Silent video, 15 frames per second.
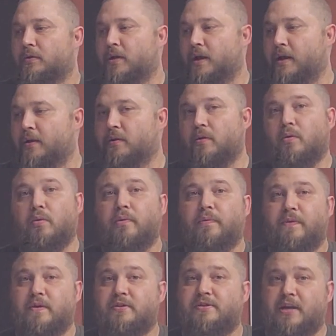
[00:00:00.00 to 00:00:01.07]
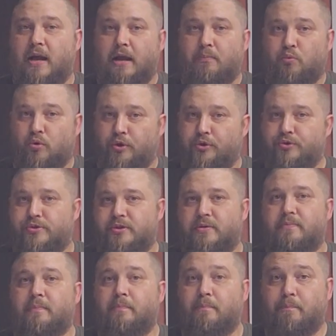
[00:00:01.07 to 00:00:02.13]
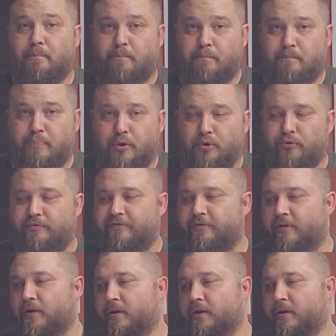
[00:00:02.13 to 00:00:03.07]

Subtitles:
Okay? This time we're using proof.